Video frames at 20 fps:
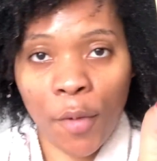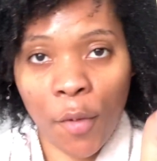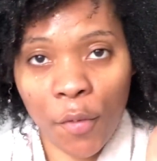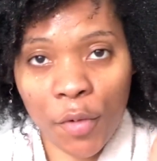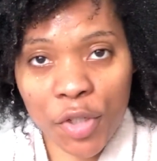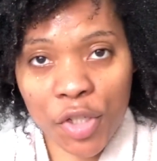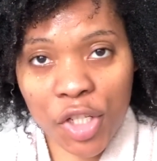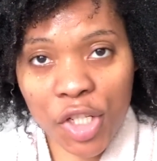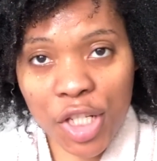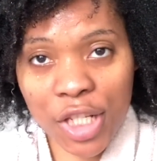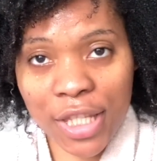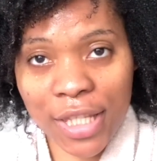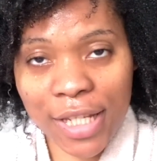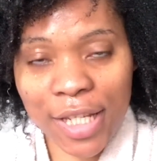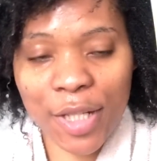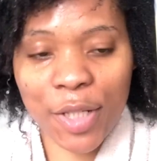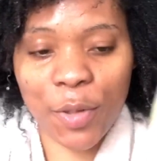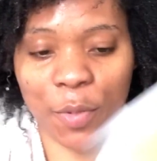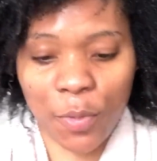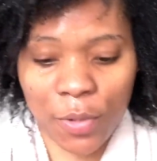which is
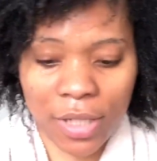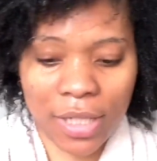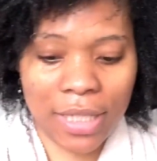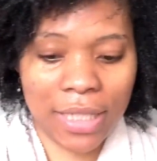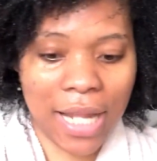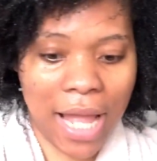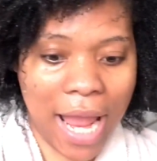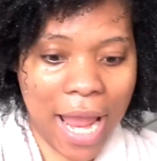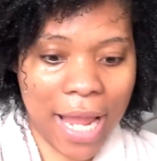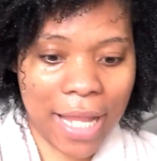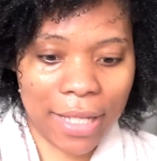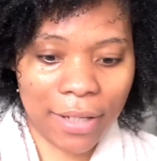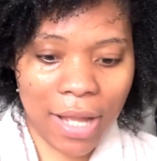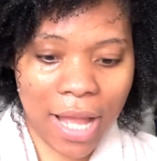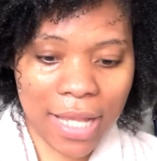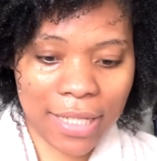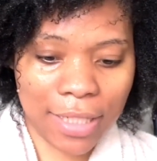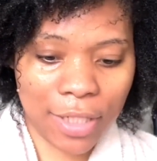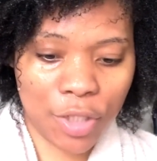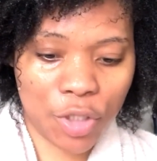this one,
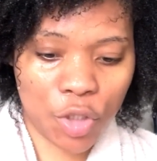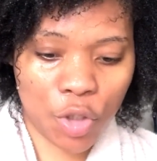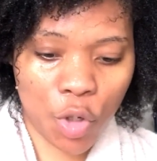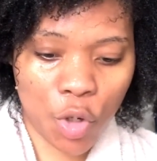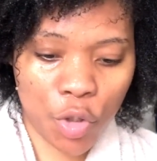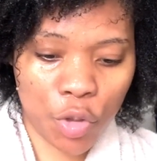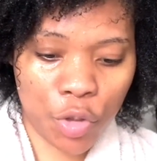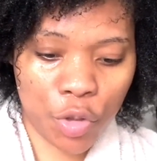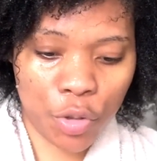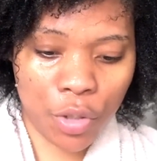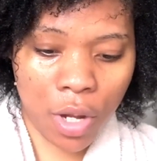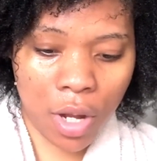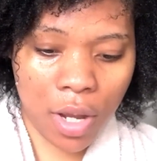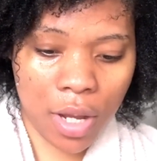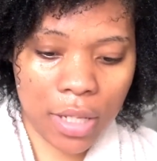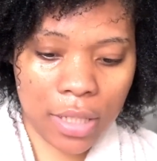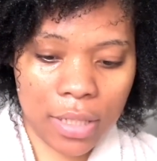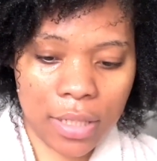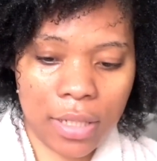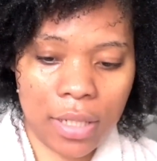as I showed you
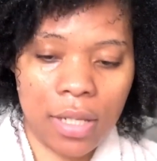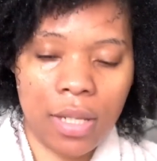guys.